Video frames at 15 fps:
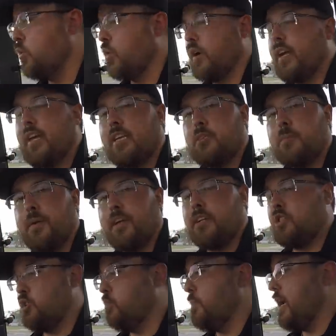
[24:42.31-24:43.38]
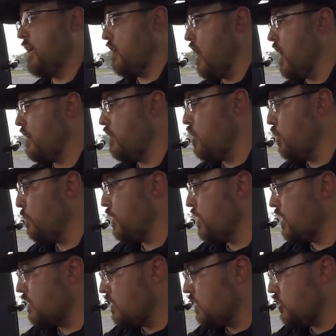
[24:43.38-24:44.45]
were inexperienced, you may not know, but
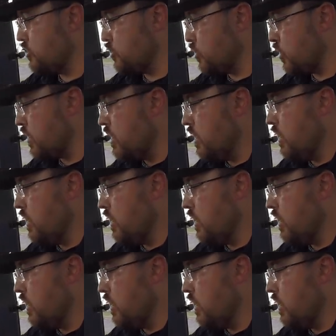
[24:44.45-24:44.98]
this is your